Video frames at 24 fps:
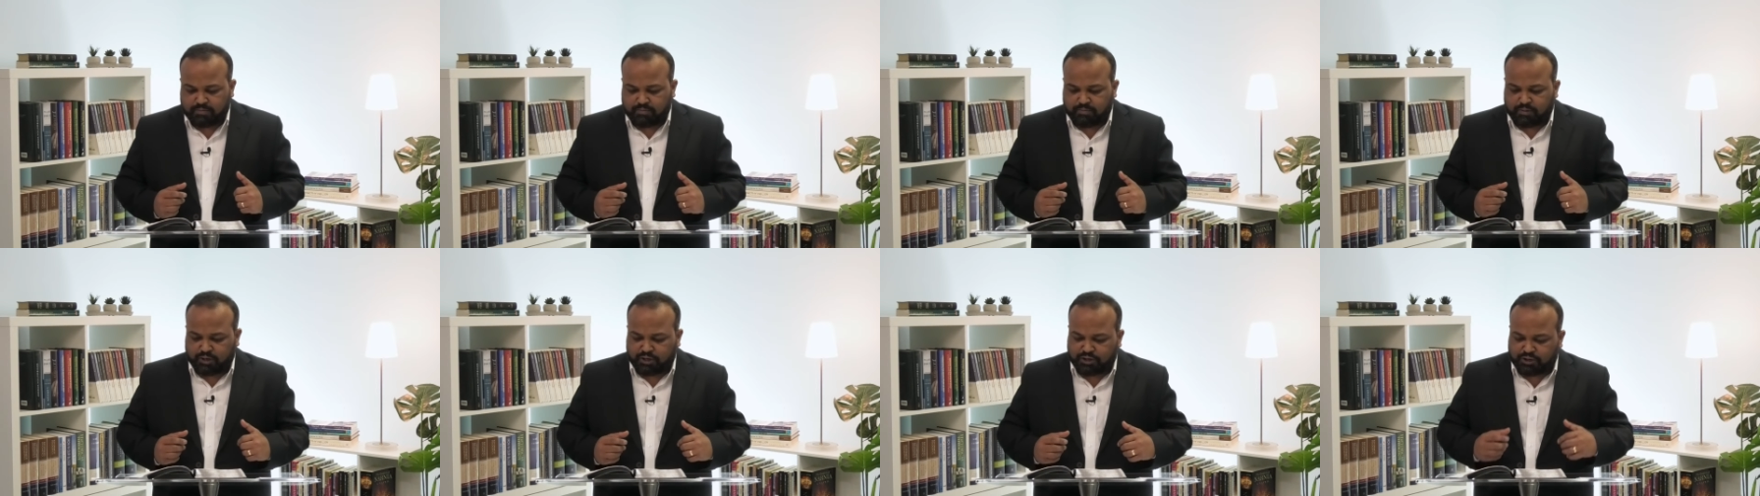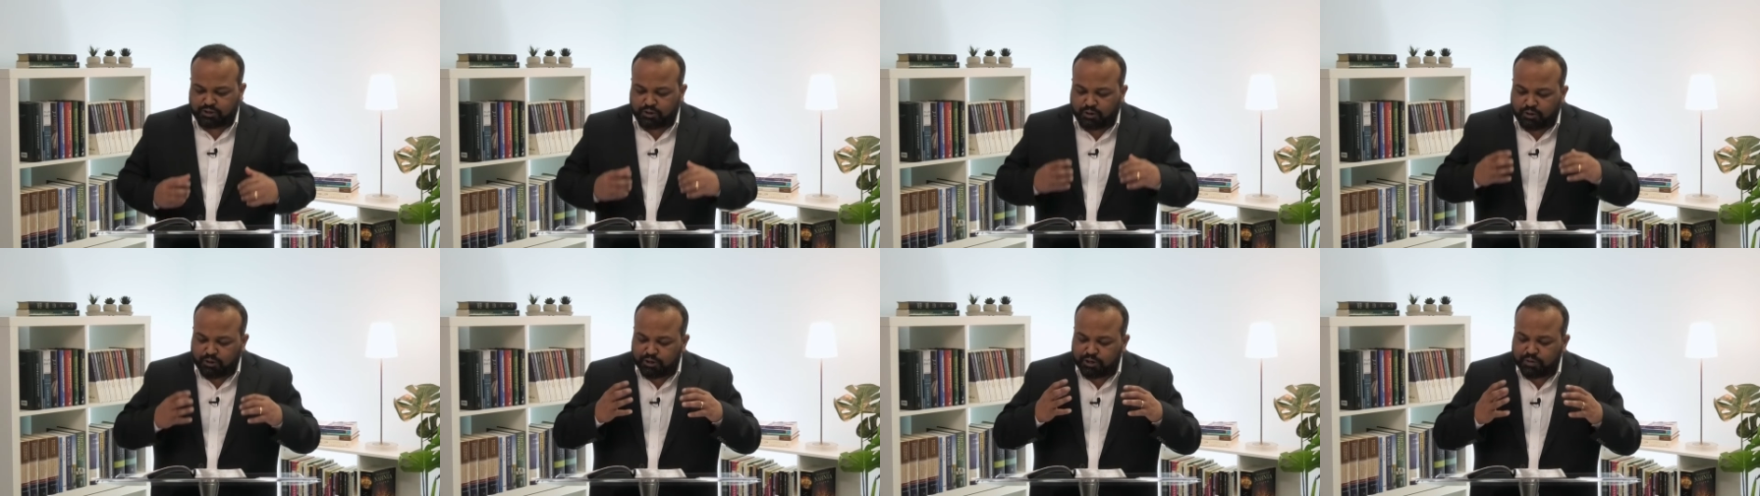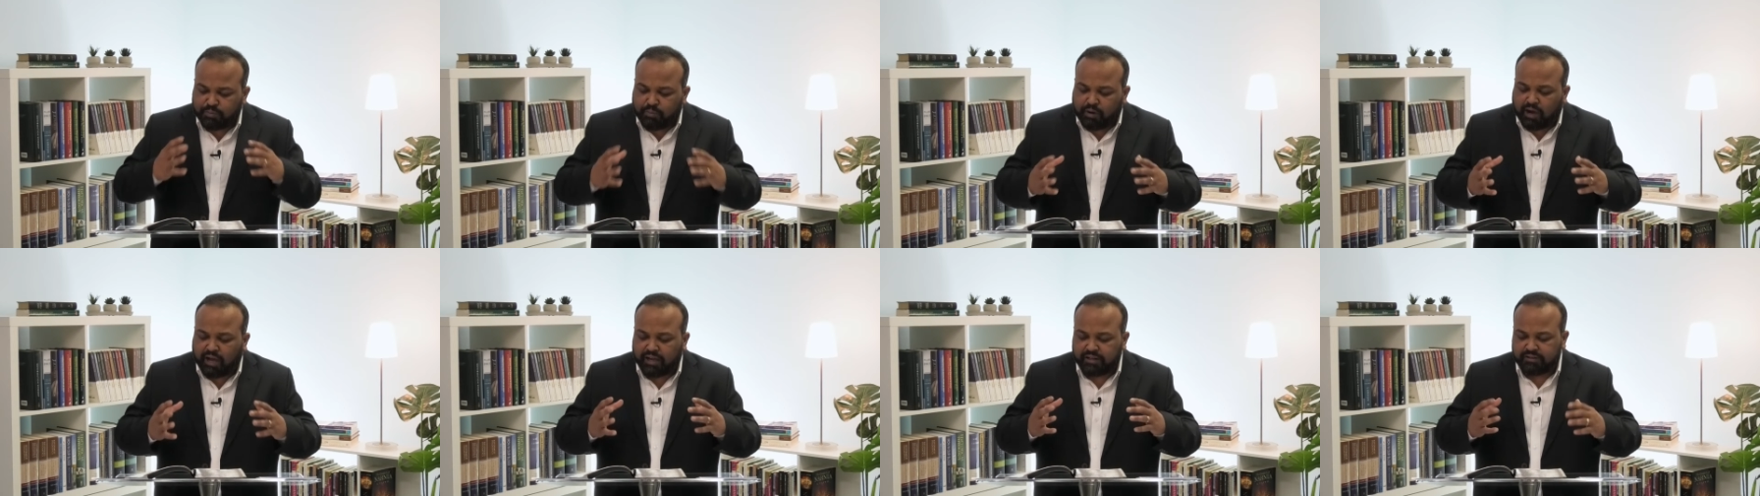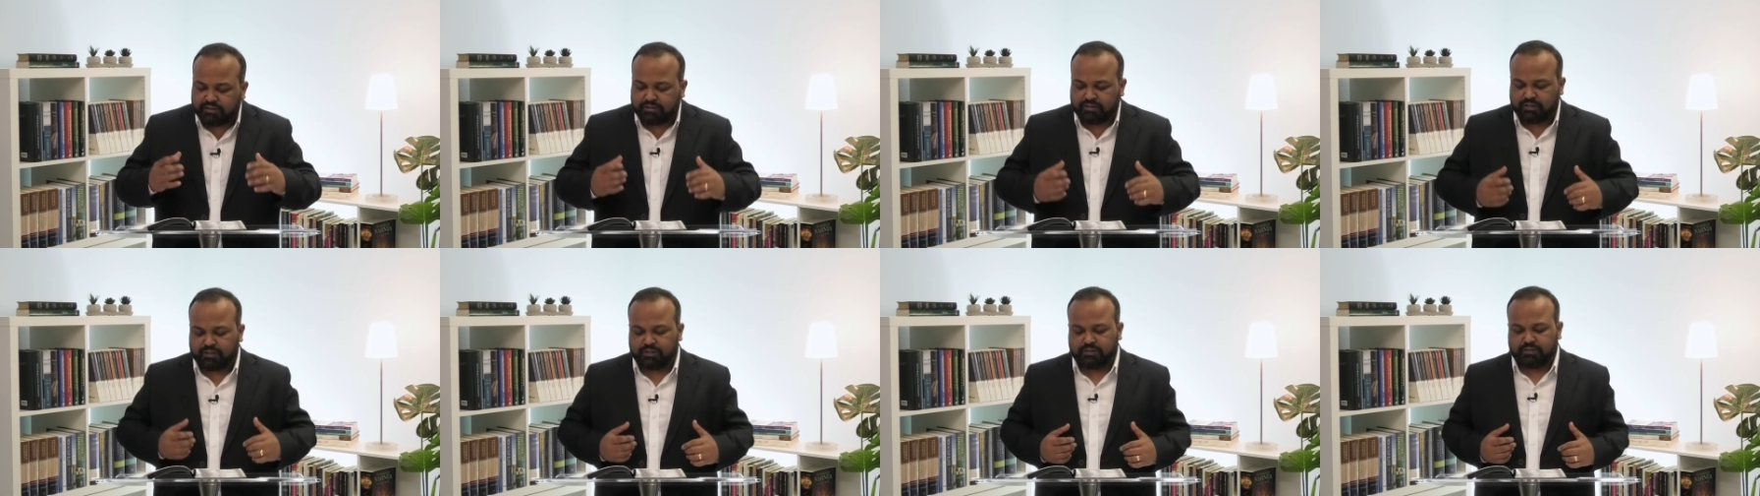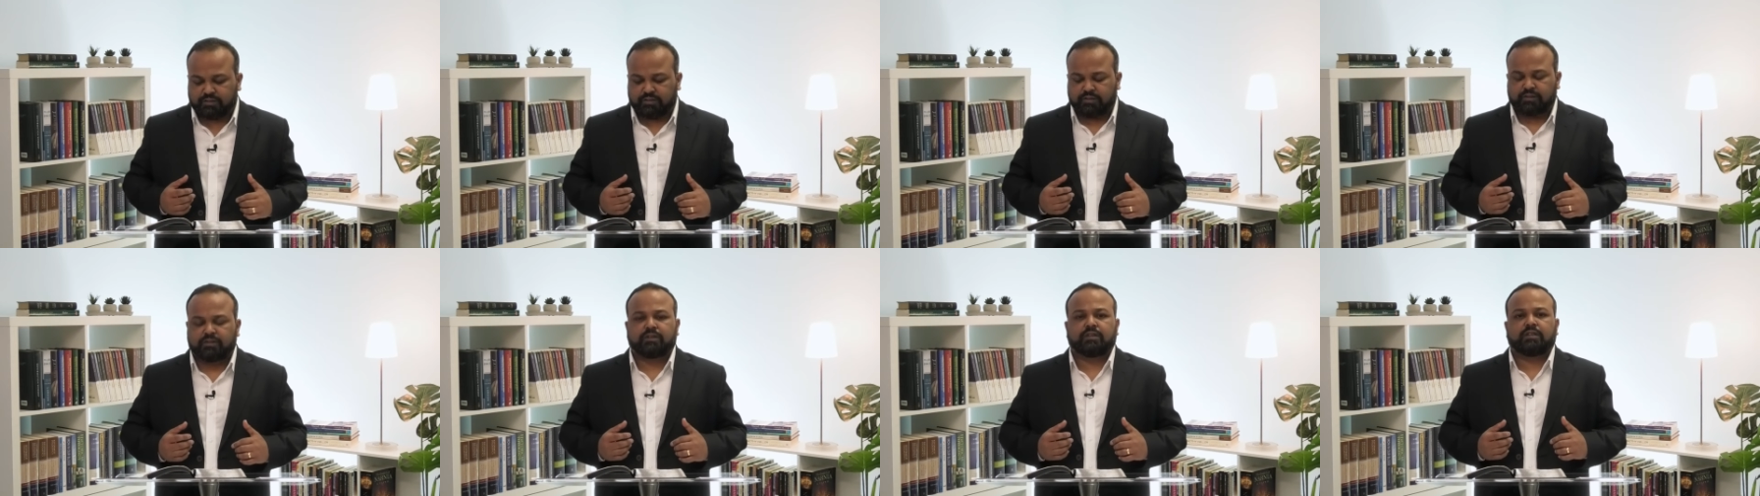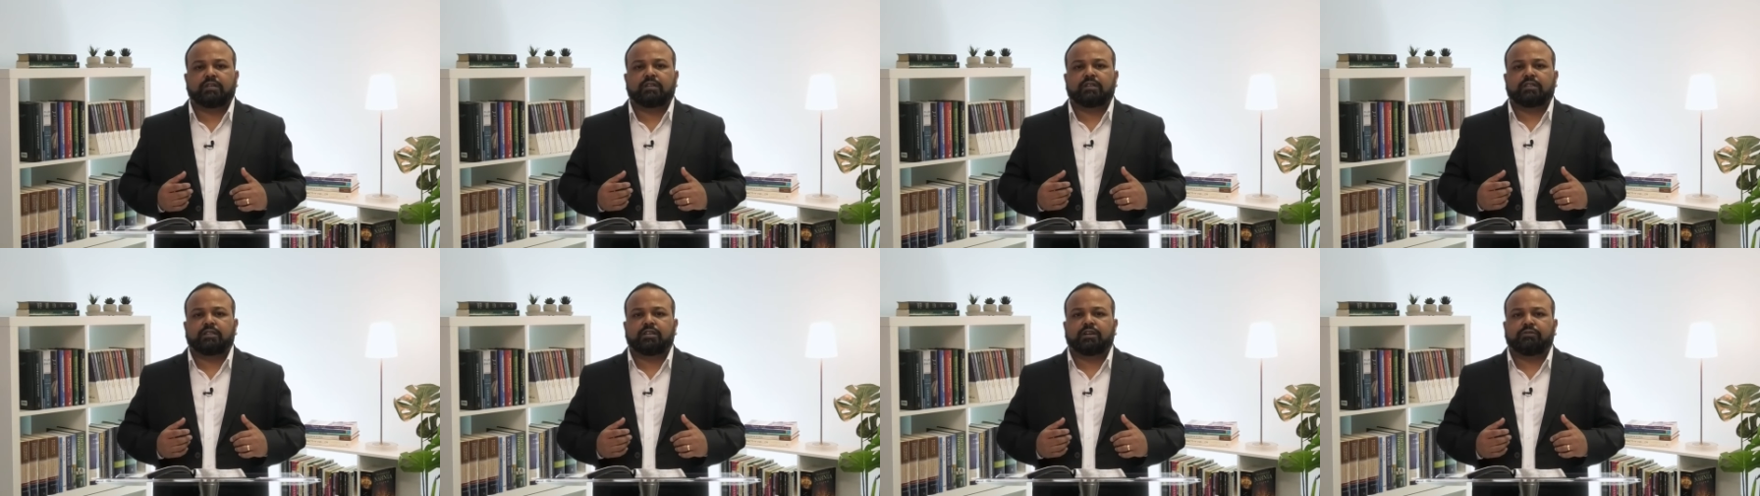But John reminds us
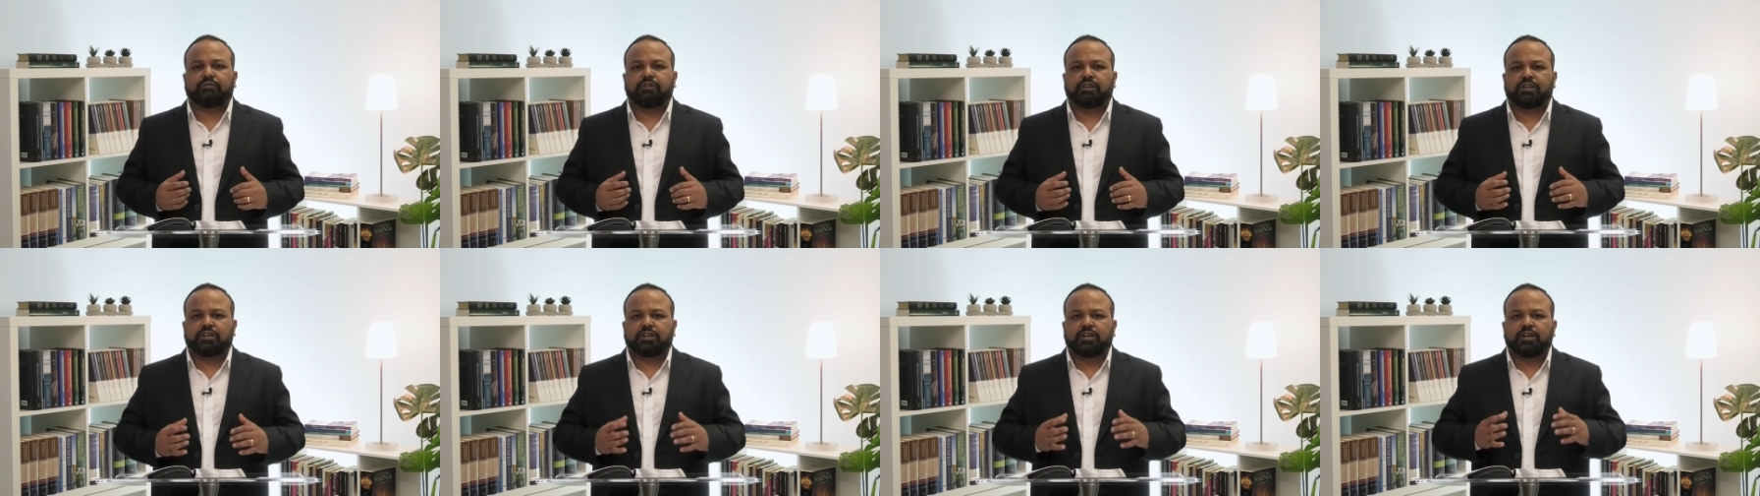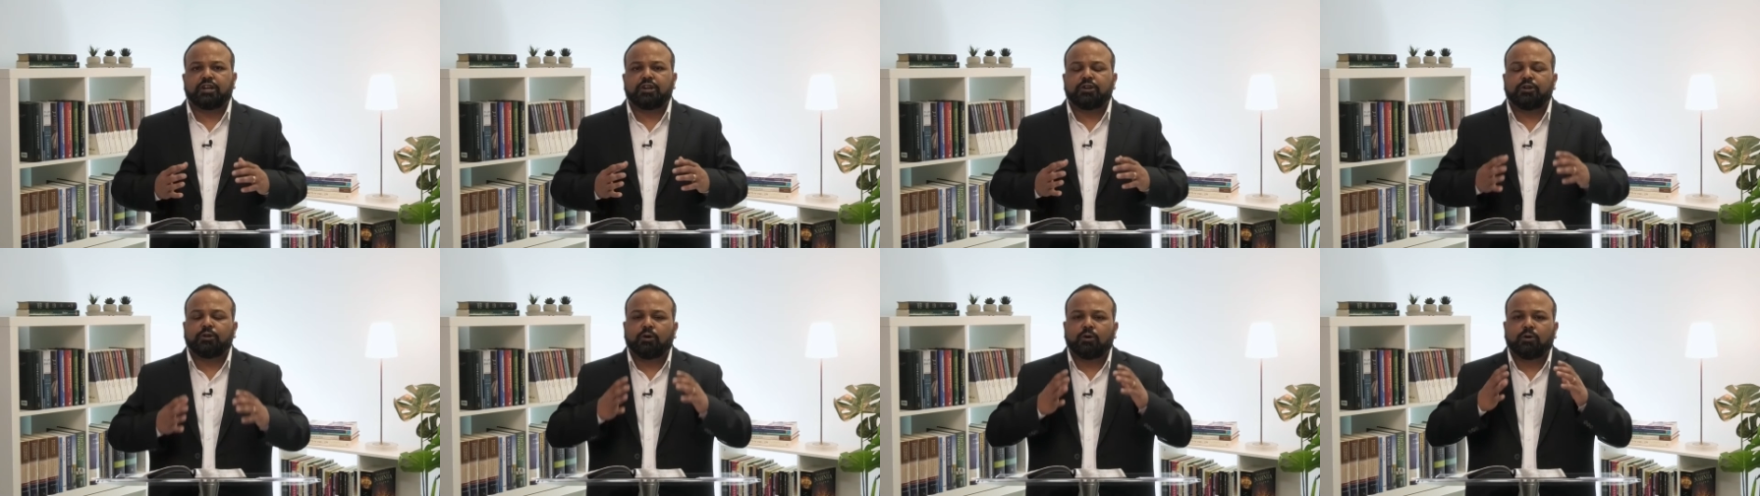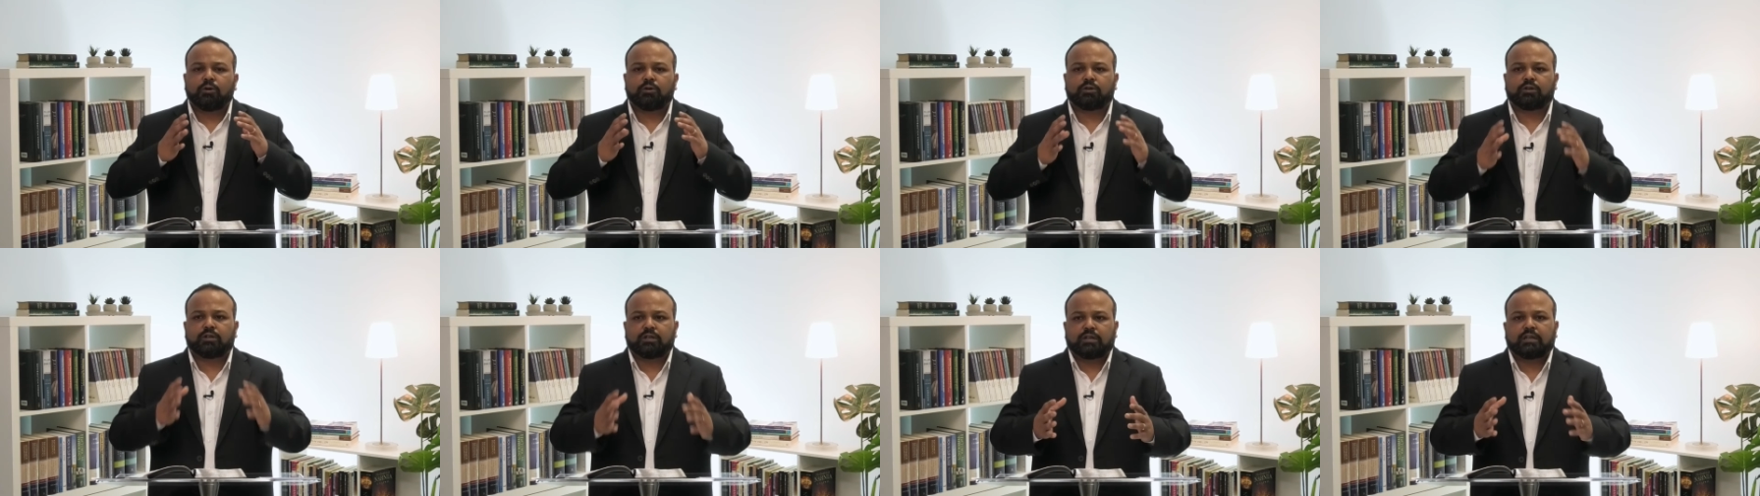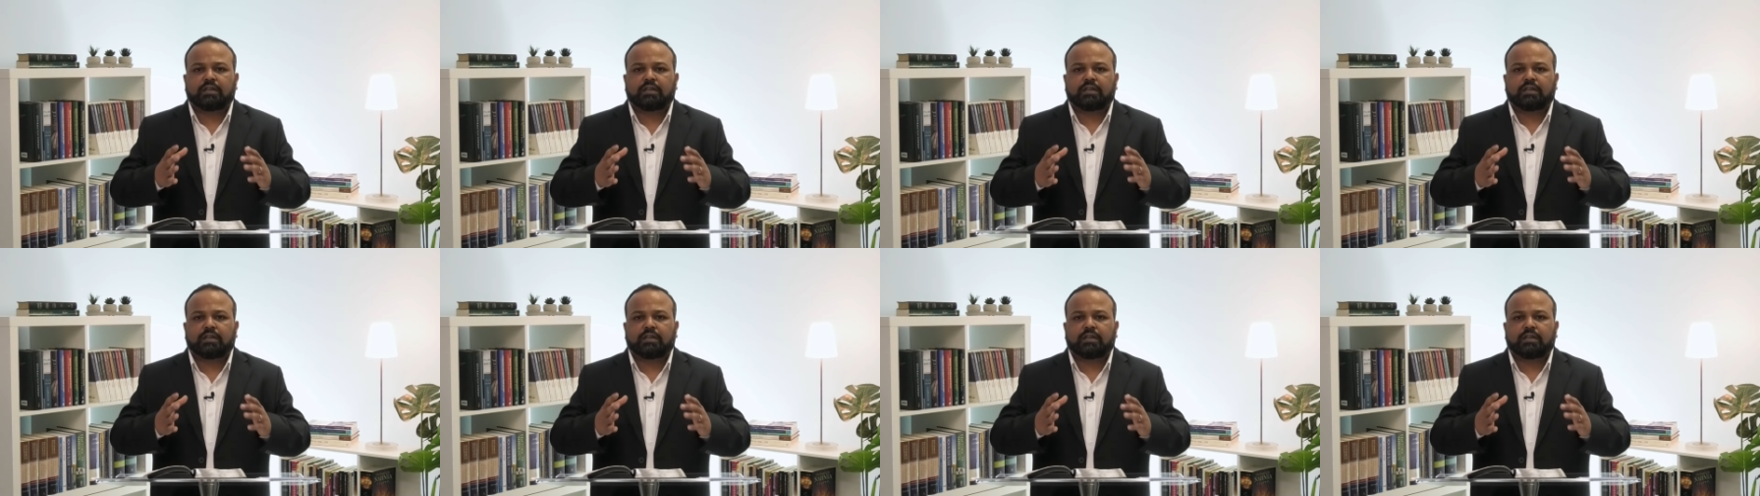that we cannot